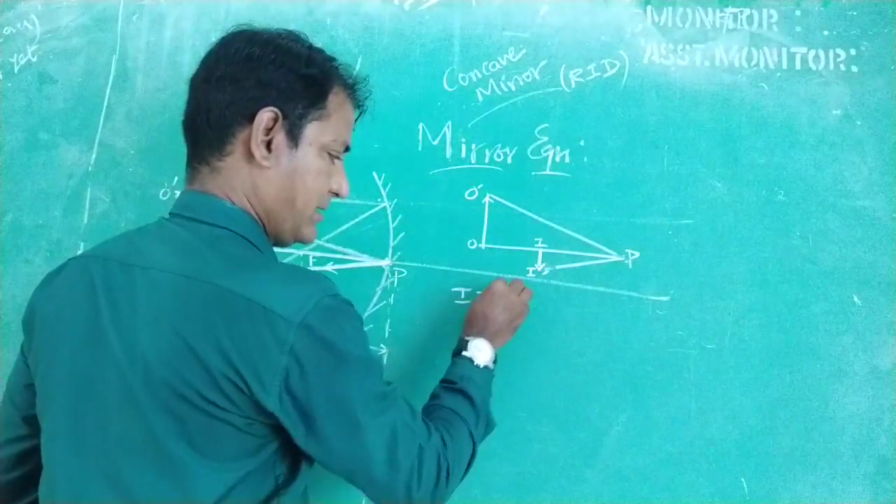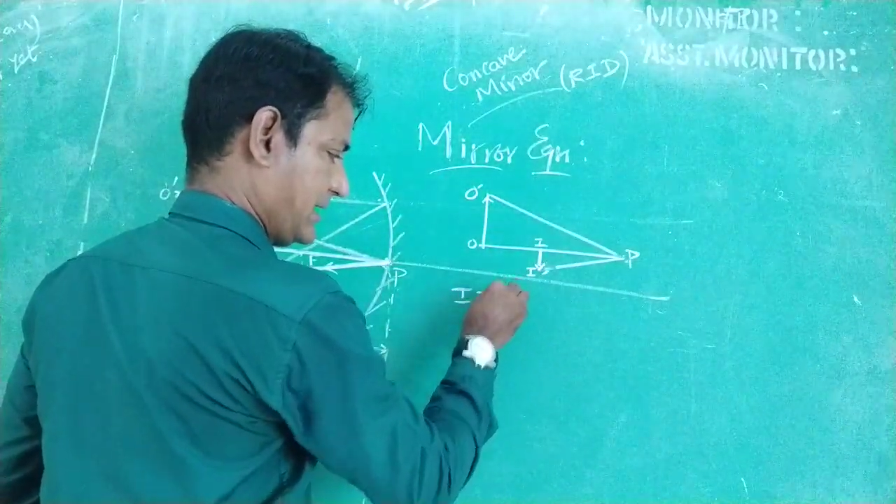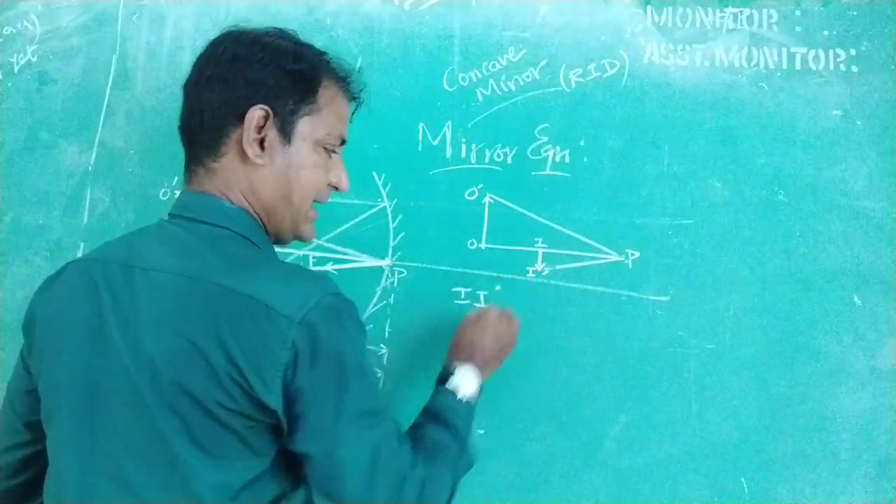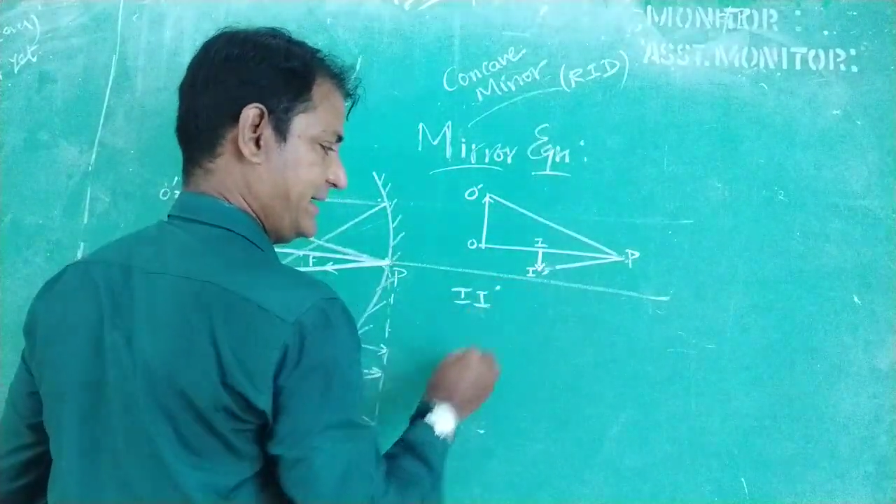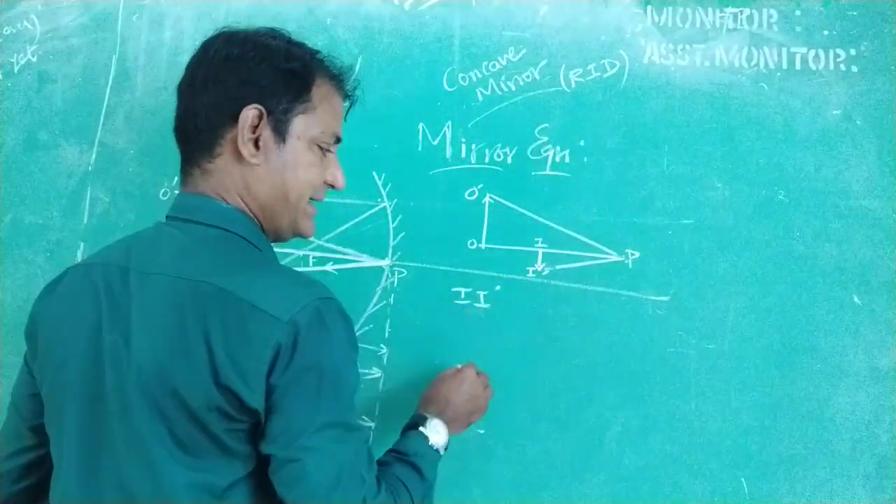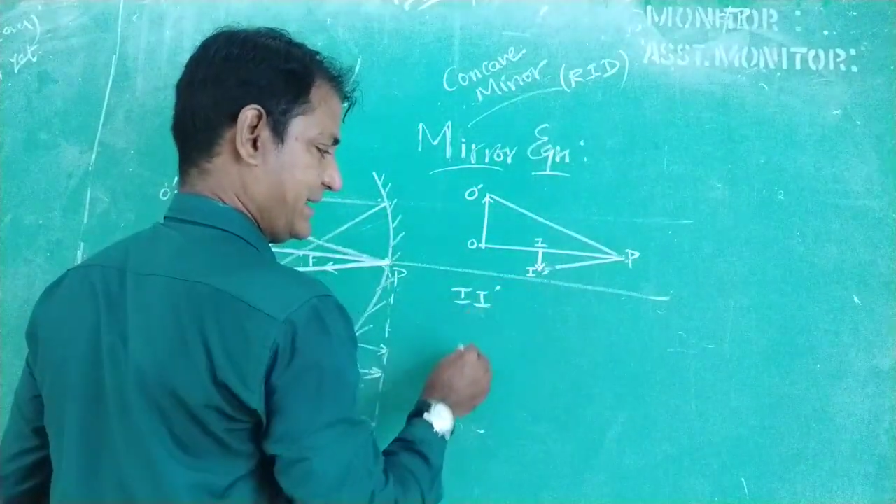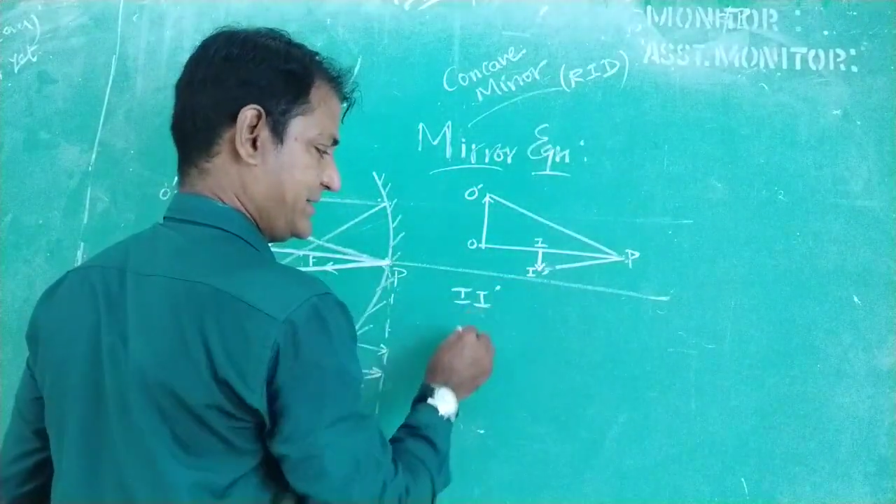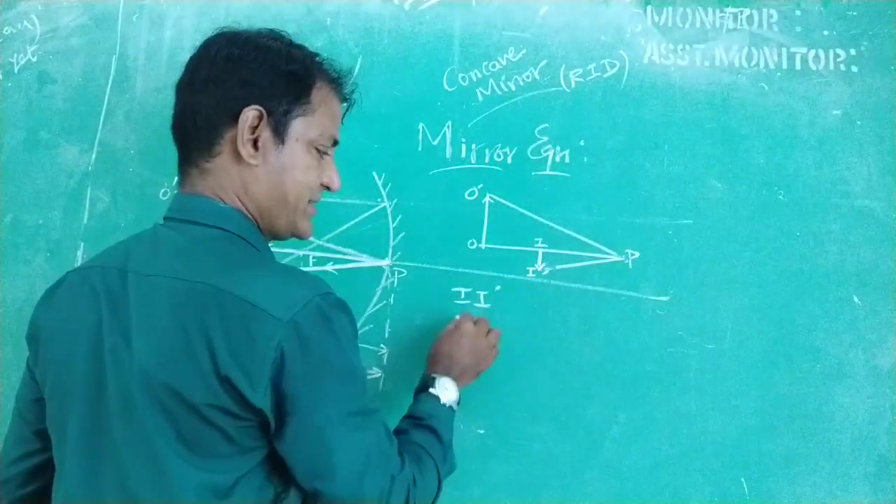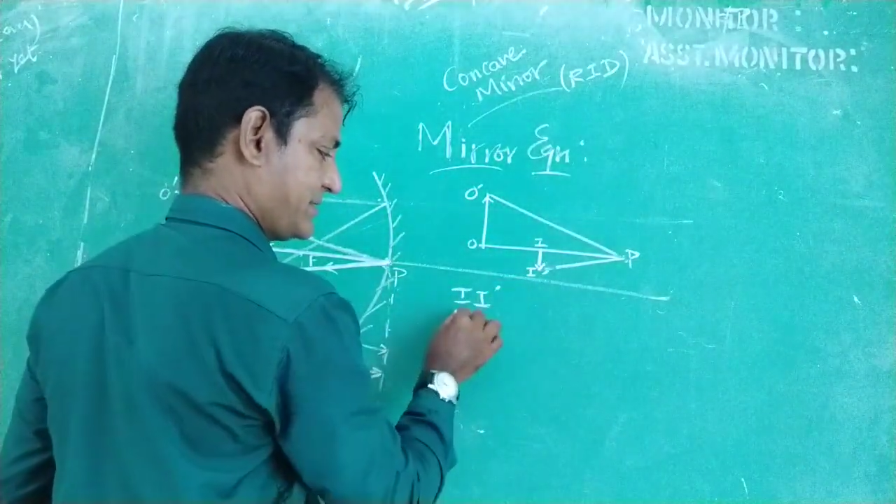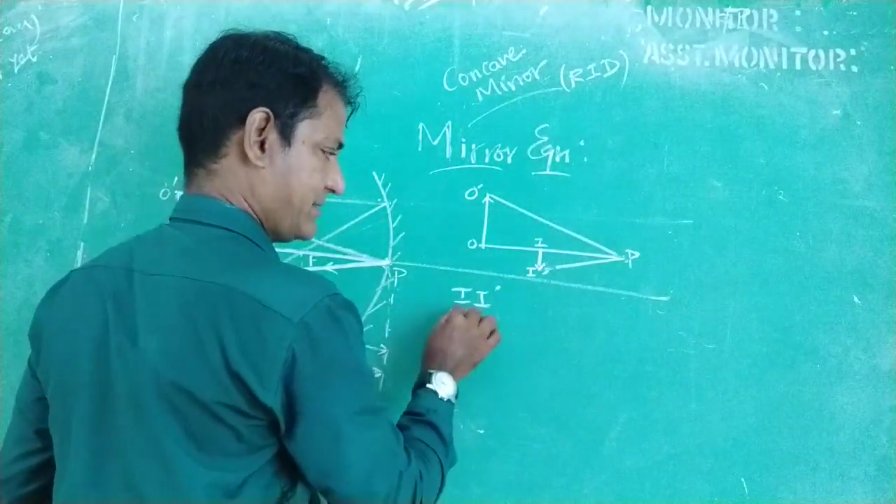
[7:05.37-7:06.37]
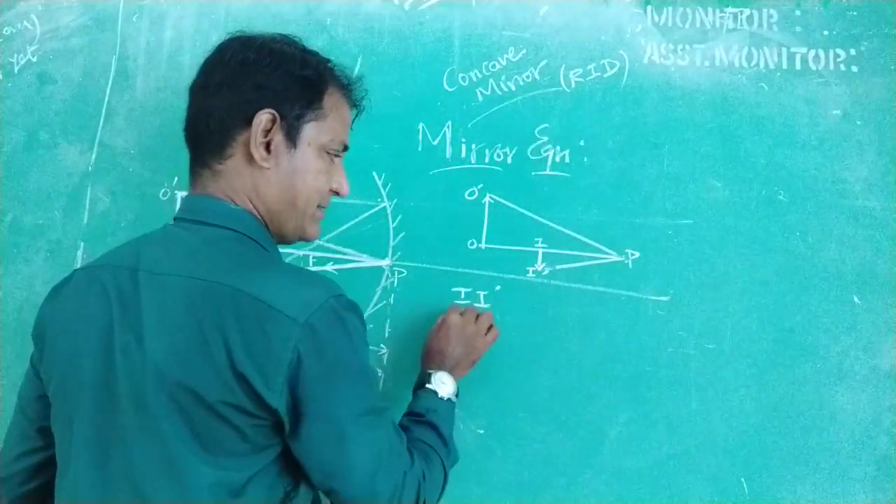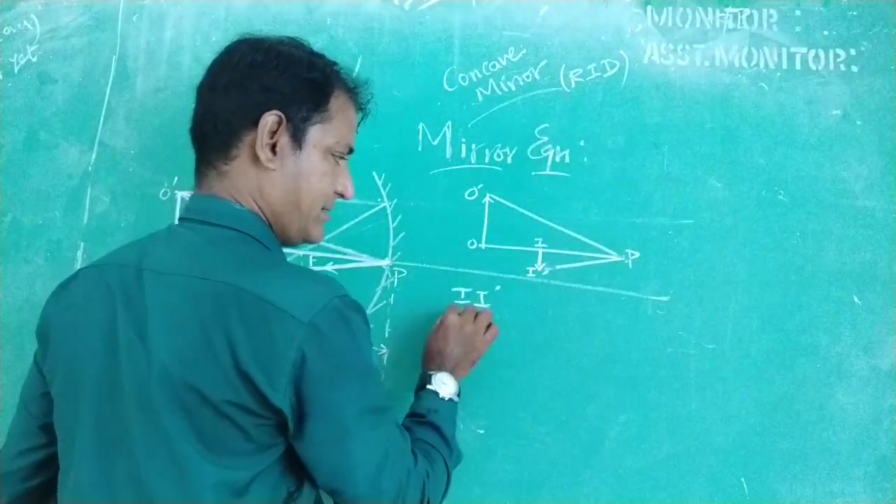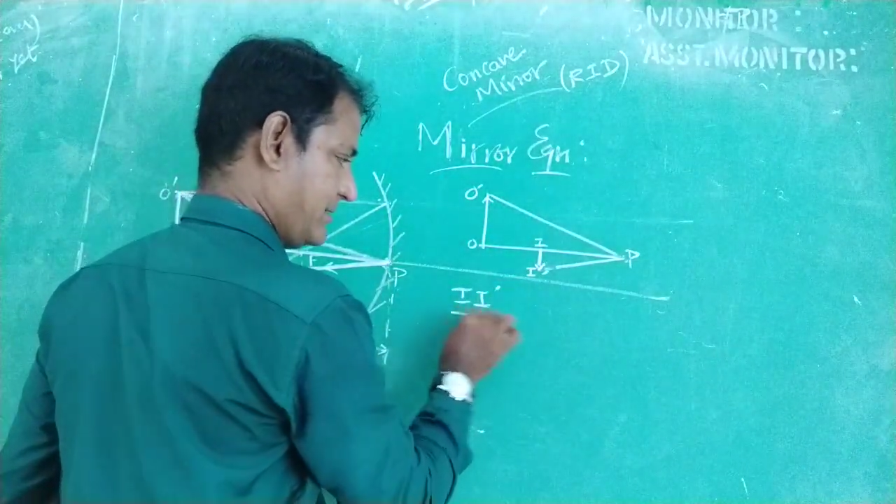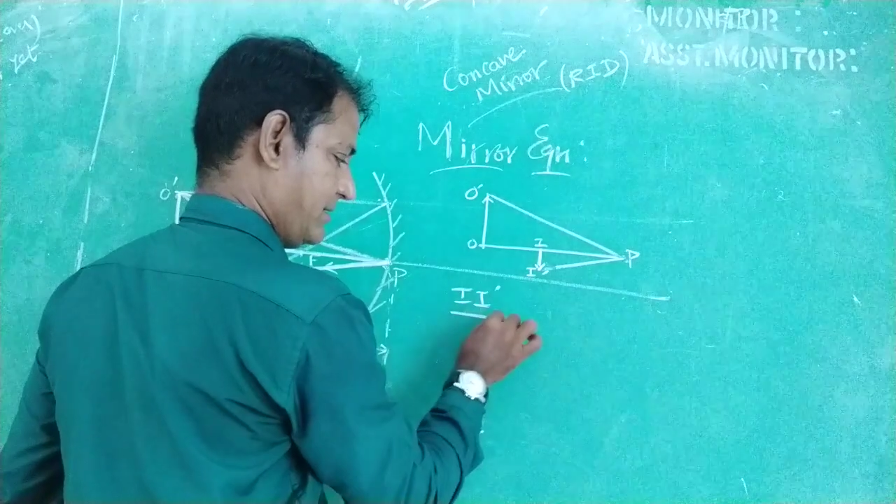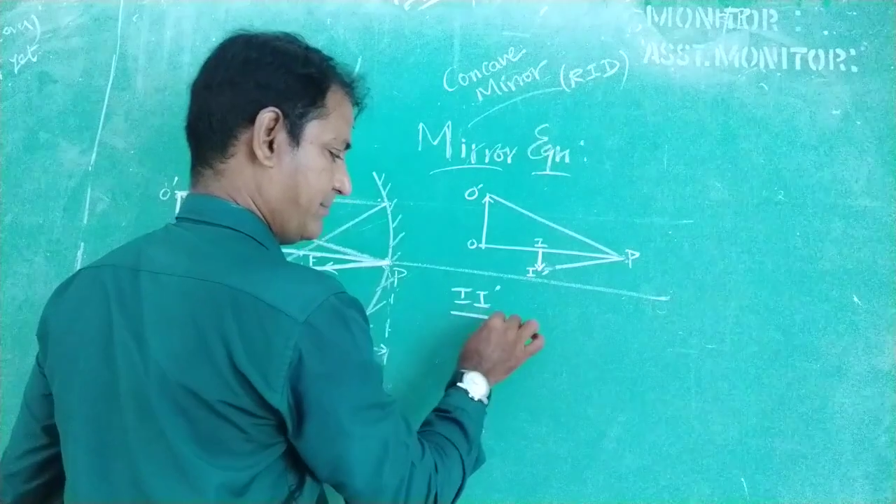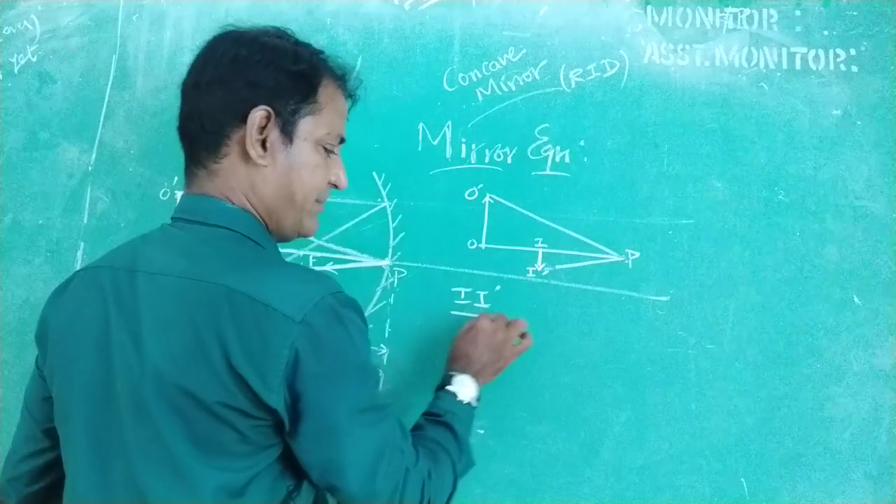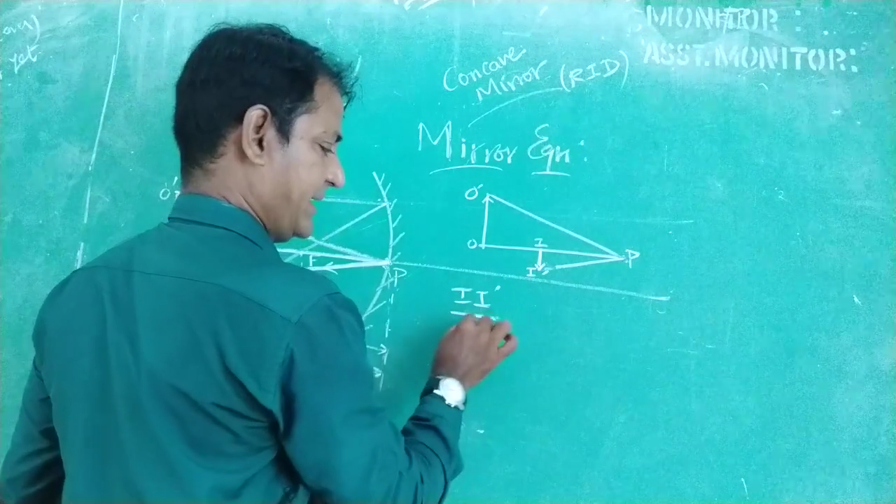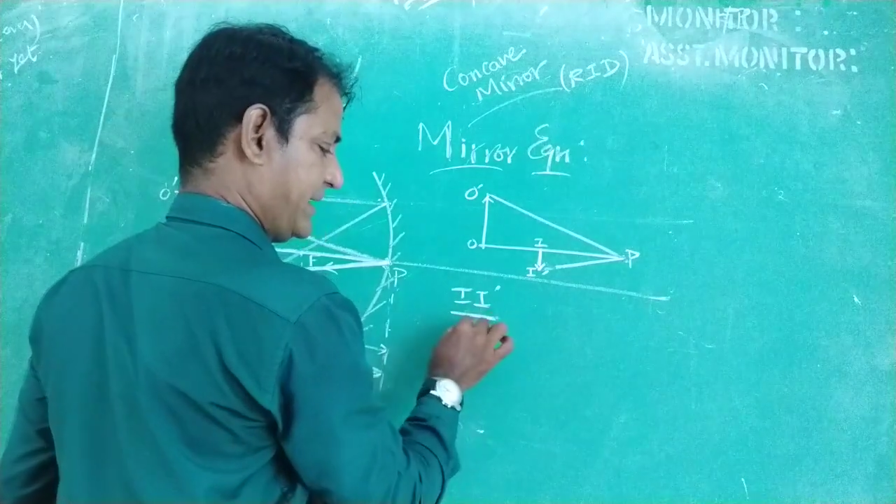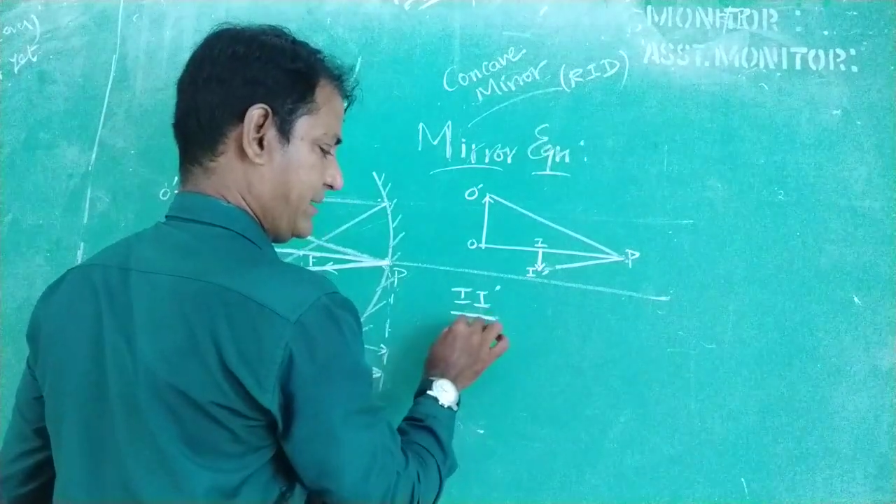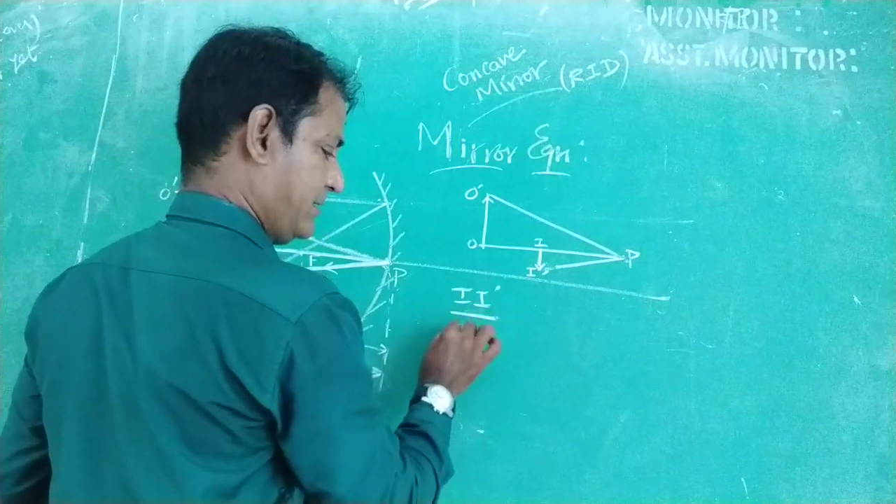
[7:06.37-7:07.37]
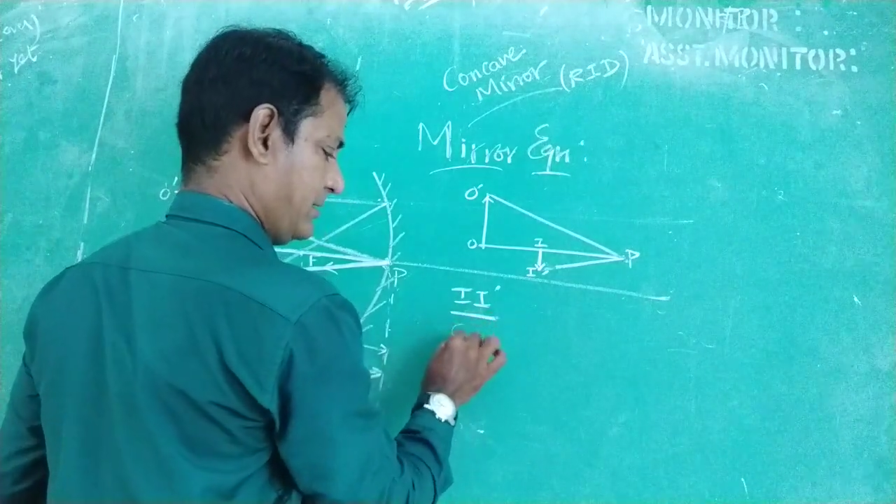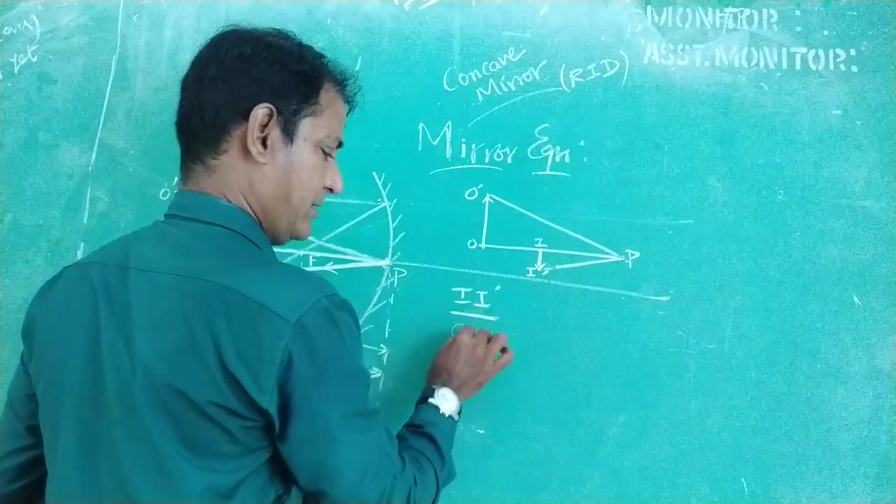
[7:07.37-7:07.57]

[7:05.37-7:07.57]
dash by